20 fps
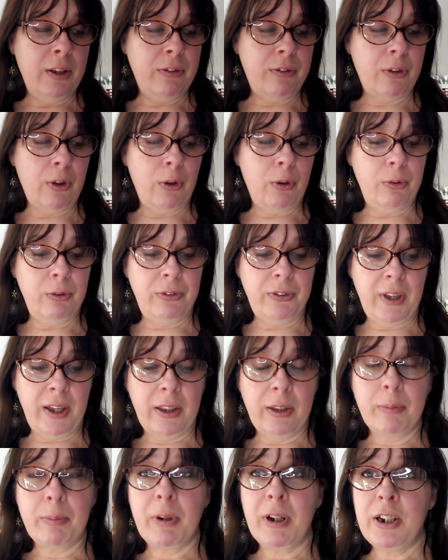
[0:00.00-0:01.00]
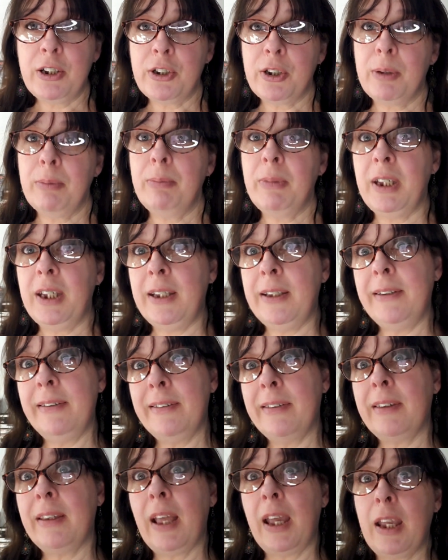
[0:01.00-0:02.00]
So Celebration
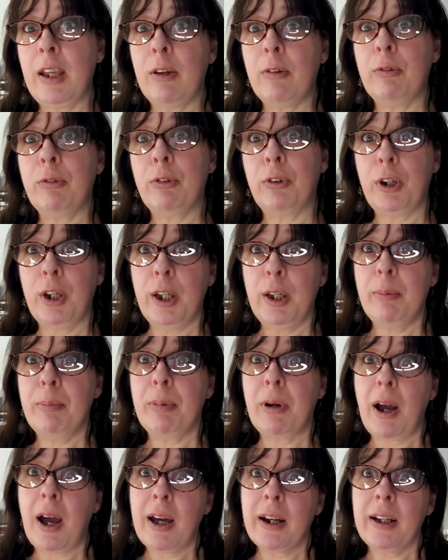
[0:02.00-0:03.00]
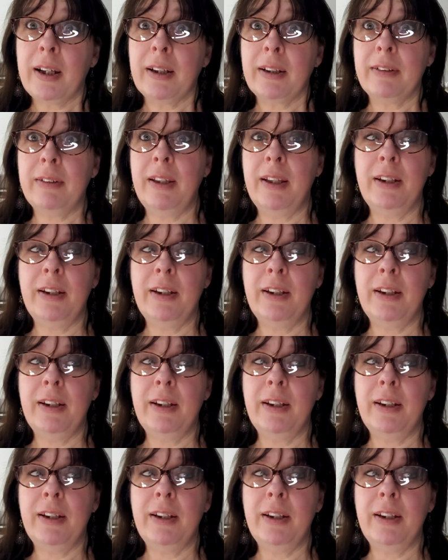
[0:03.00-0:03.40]
means like free product.